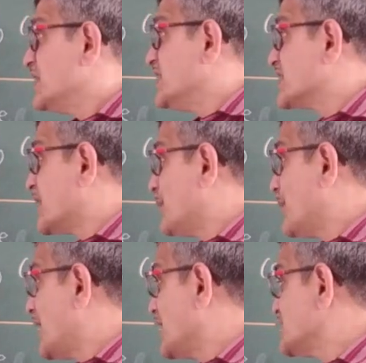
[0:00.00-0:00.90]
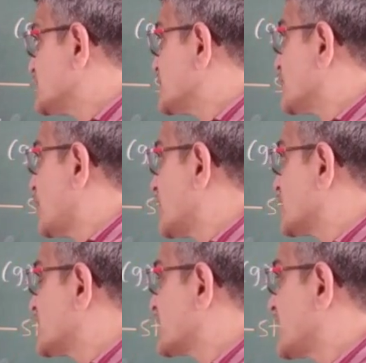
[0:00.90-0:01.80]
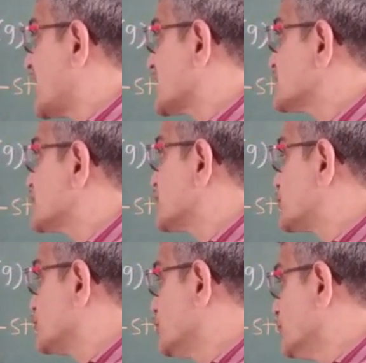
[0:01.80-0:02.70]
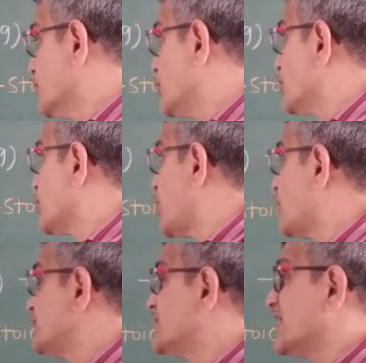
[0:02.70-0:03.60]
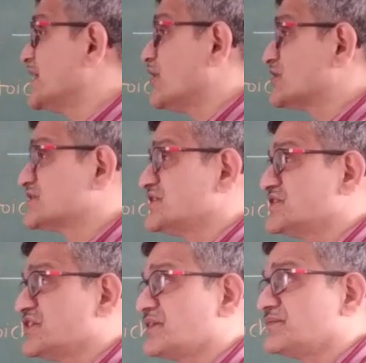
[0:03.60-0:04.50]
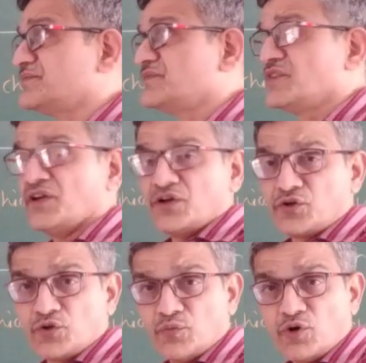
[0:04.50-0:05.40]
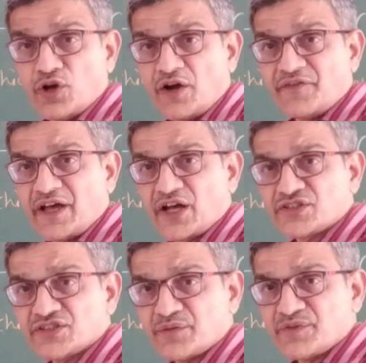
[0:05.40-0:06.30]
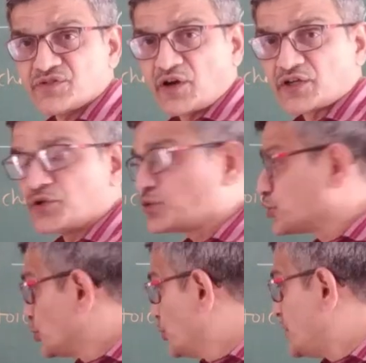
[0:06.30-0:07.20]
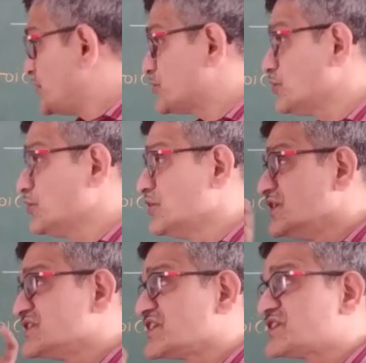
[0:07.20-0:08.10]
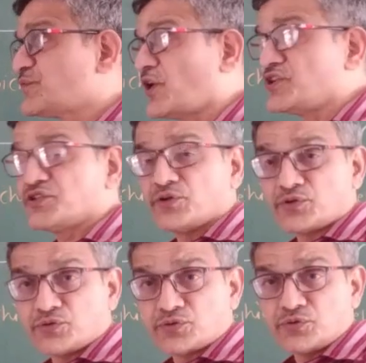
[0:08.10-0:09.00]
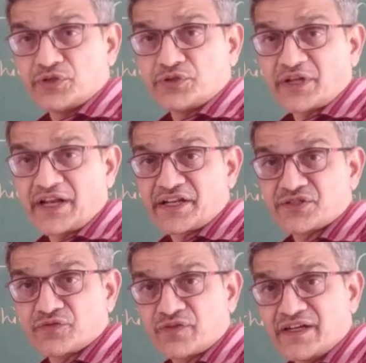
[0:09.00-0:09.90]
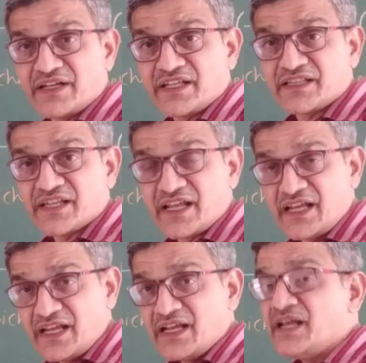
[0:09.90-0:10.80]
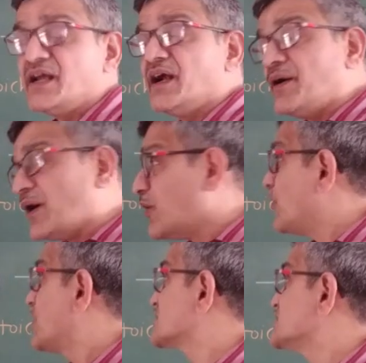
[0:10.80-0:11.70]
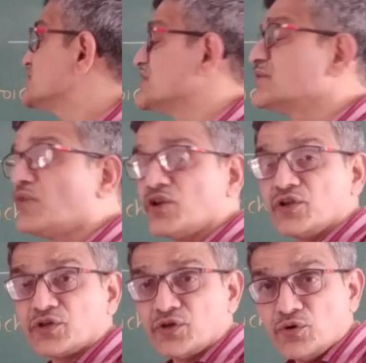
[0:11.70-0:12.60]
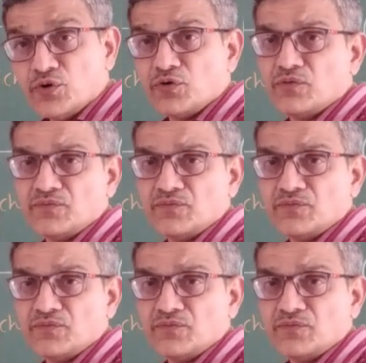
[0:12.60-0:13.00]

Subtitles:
It combines with or it reacts with the 2 mole of dioxygen. 2 mole of dioxygen means what? 2 into 6.022 into 10 raised to 23 oxygen molecule.